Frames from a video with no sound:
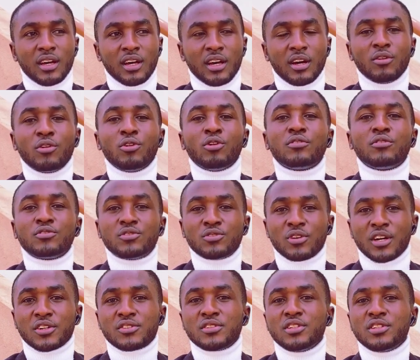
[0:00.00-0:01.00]
I would love to
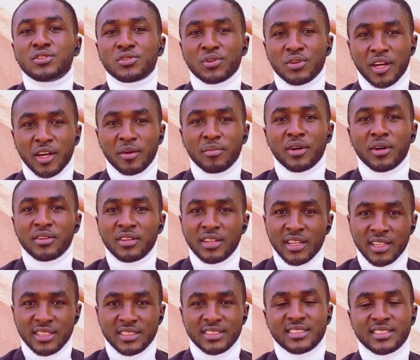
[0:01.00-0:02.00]
actually talk about
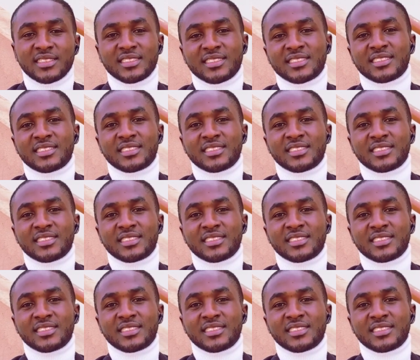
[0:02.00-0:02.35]
that.